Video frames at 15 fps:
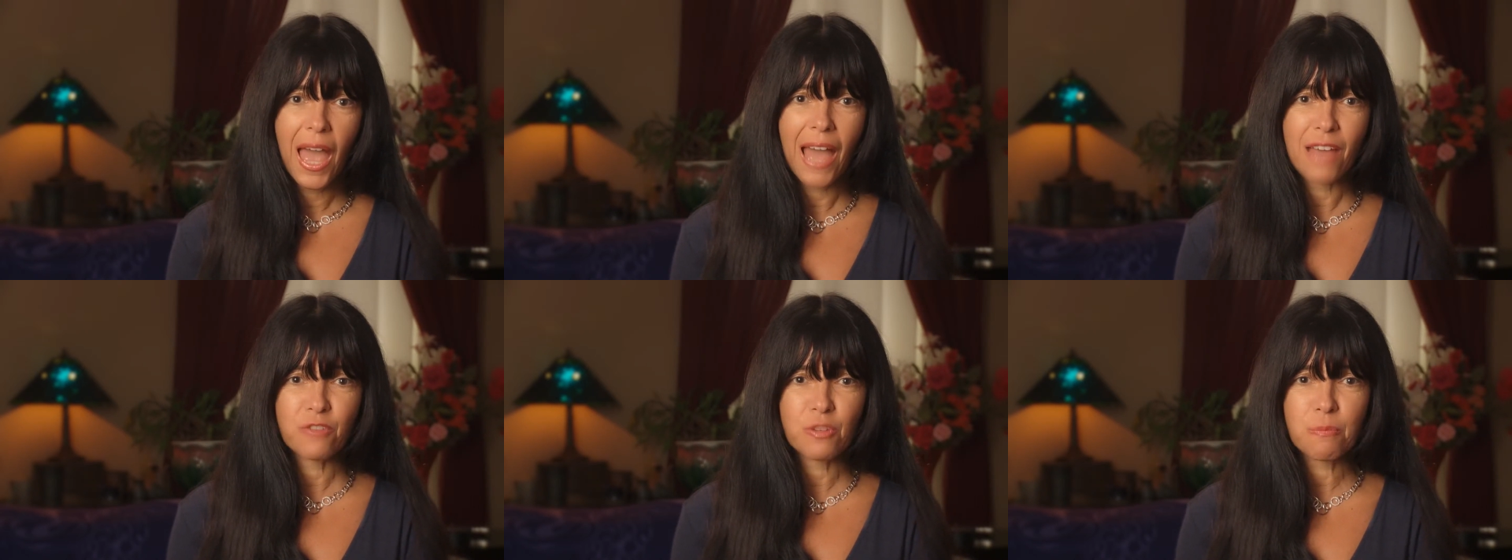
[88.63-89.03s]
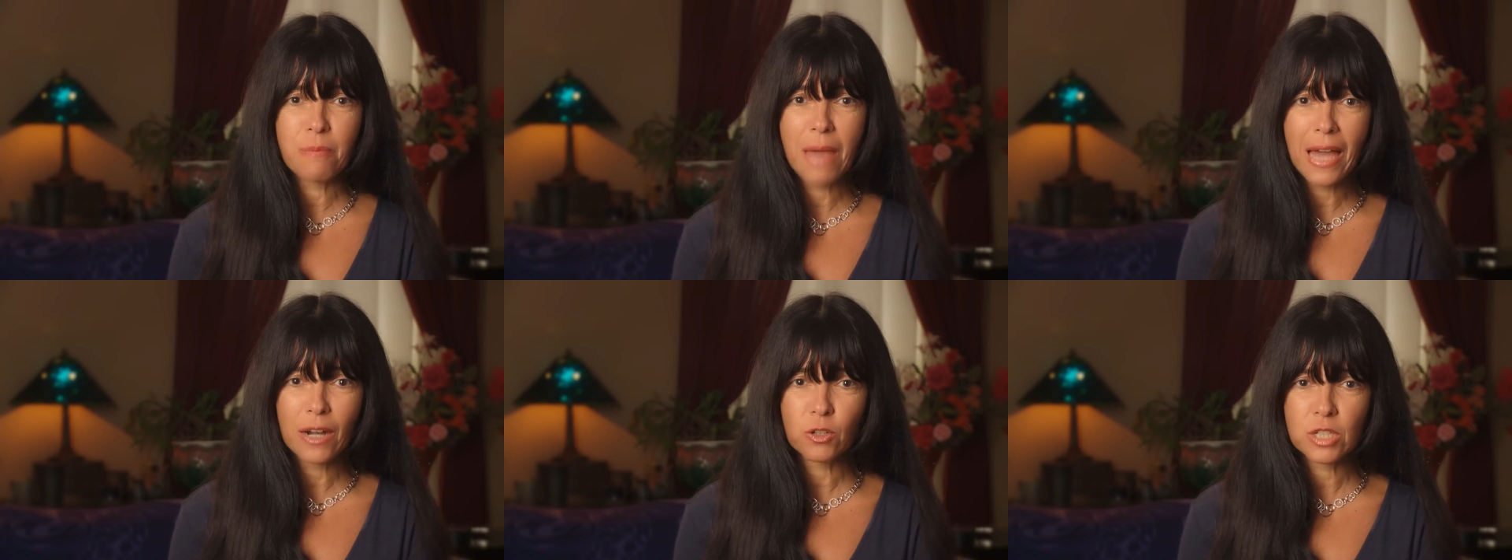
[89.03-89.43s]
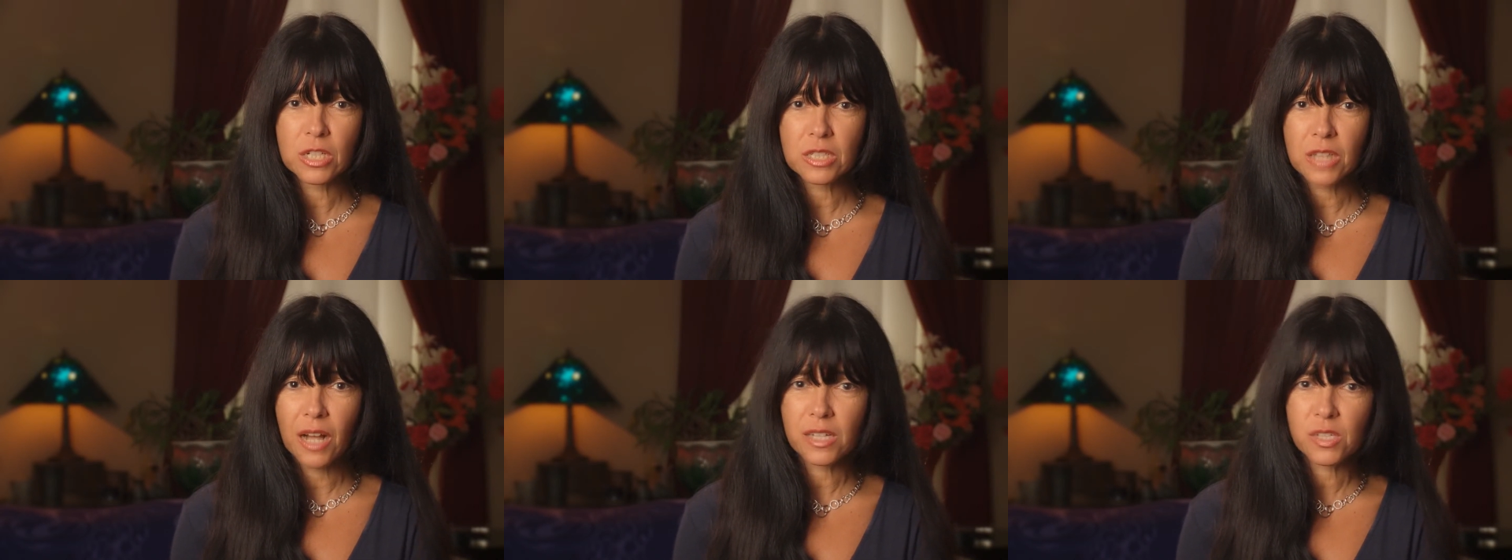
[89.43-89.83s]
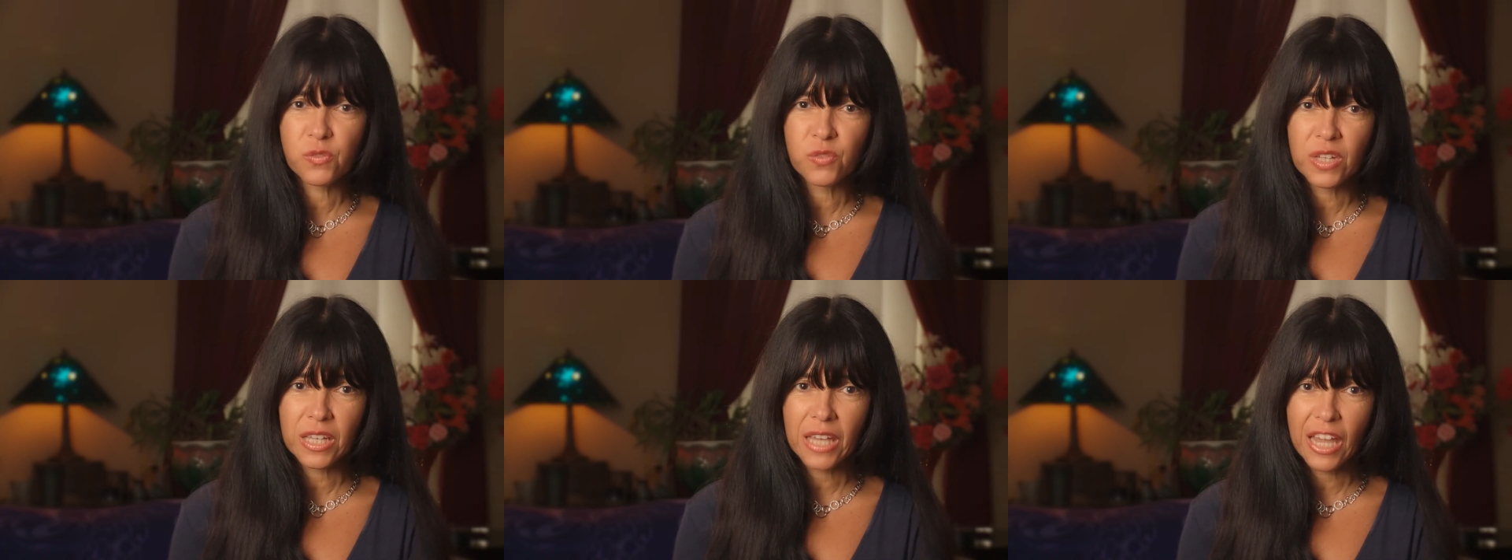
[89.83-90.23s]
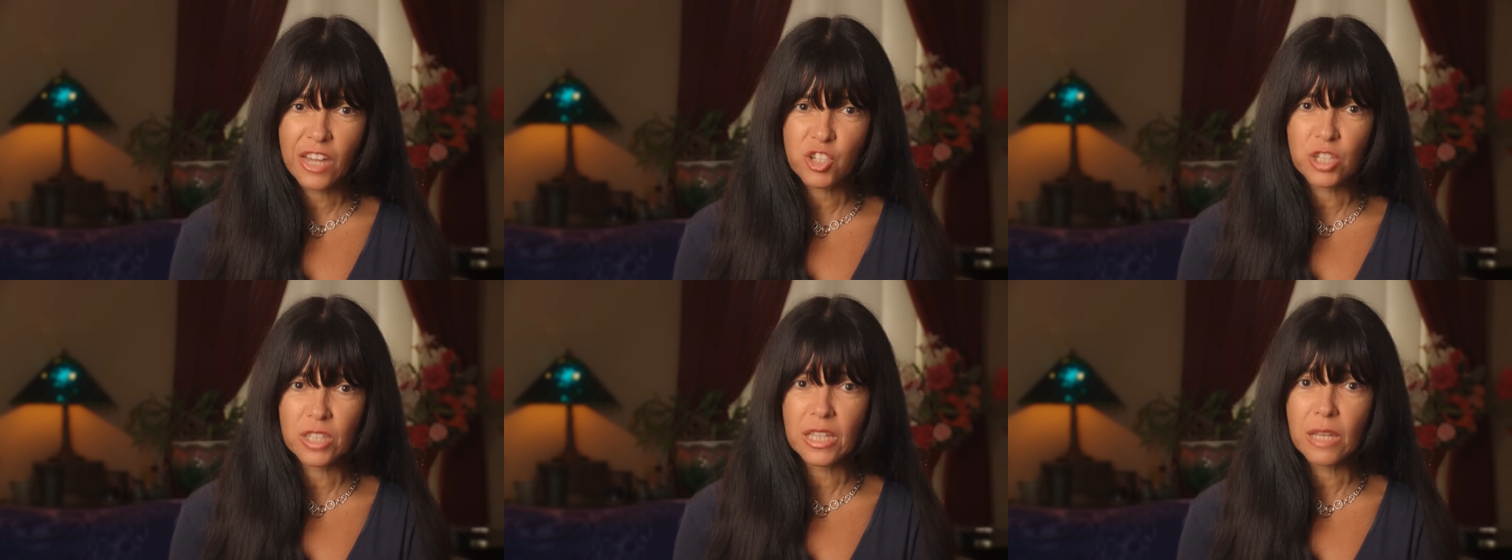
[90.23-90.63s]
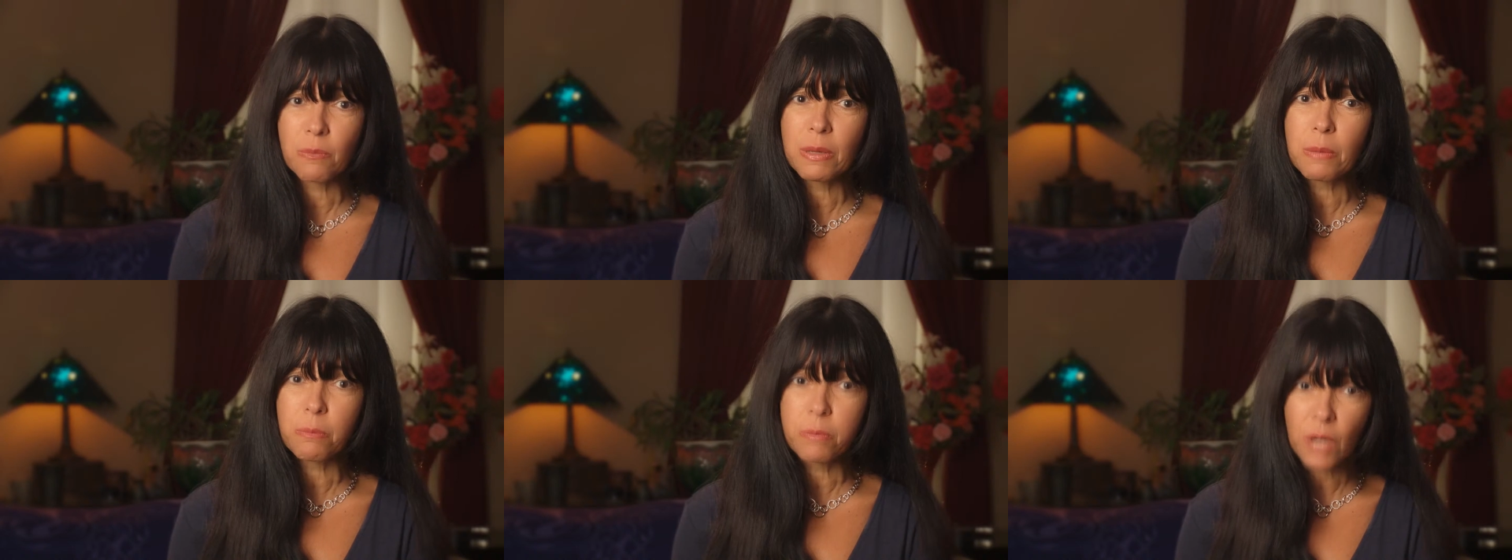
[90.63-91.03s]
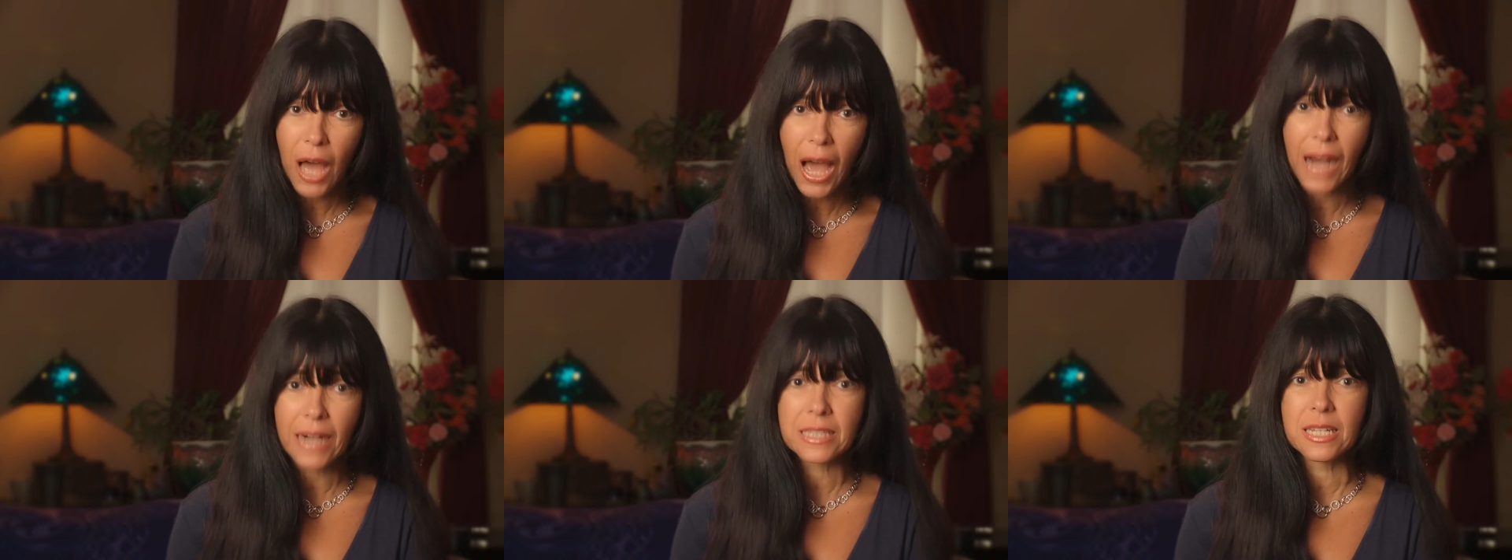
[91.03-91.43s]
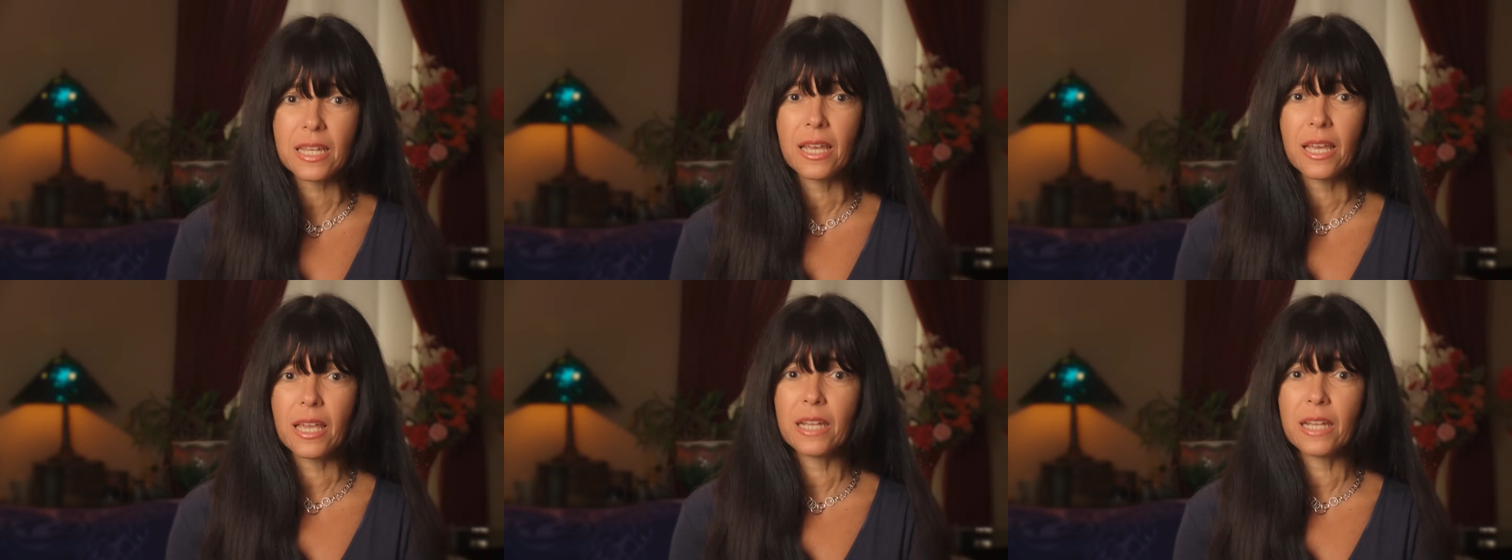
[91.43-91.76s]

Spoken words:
Heavy metal detoxification can be blocked